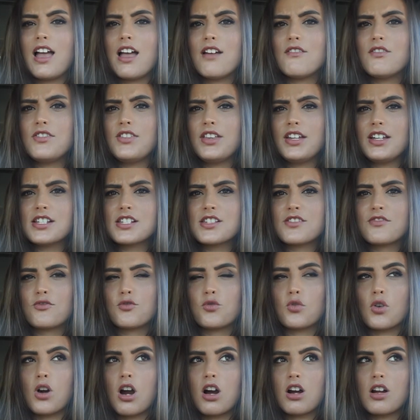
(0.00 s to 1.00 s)
Everything is
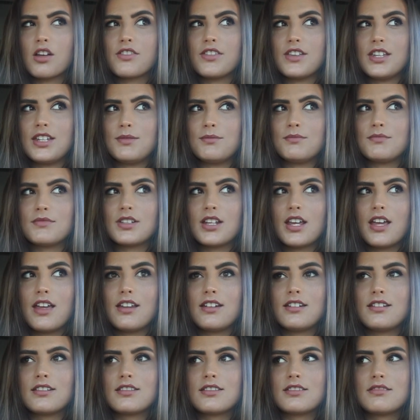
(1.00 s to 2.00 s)
frog themed,
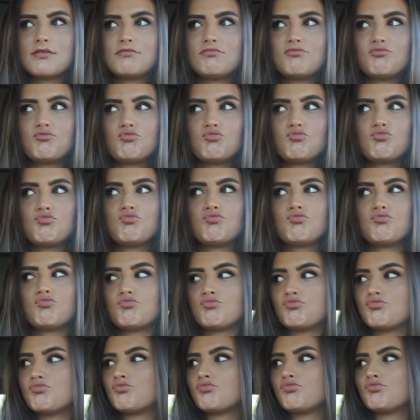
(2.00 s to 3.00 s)
and
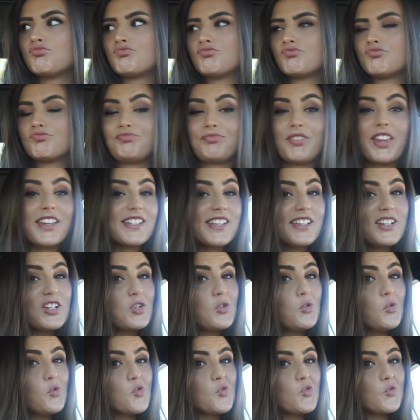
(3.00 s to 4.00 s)
that's kind
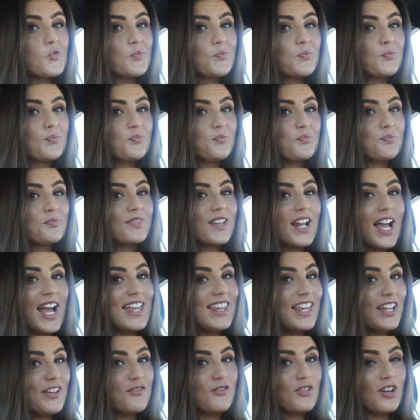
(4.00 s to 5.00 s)
of cool.
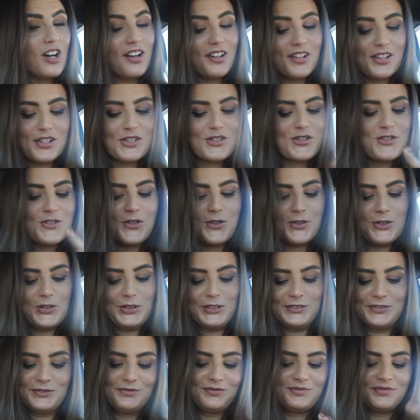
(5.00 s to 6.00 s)
I like frogs, so.
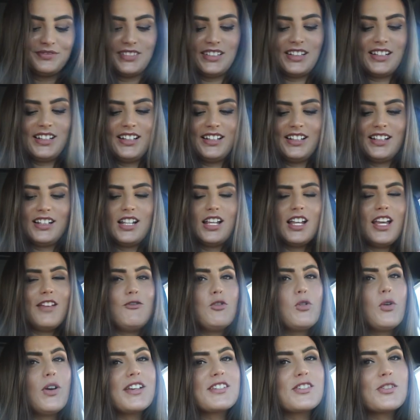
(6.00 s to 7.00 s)
Do
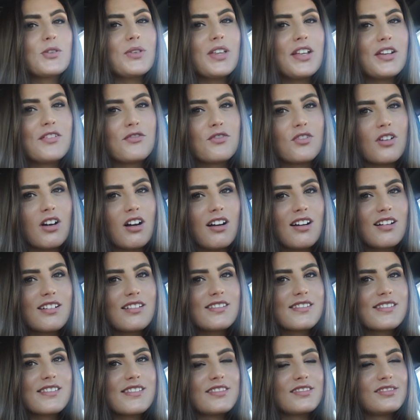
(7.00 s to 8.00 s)
you guys don't like
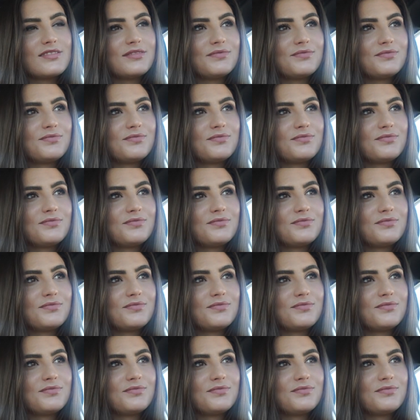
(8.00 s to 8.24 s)
frogs?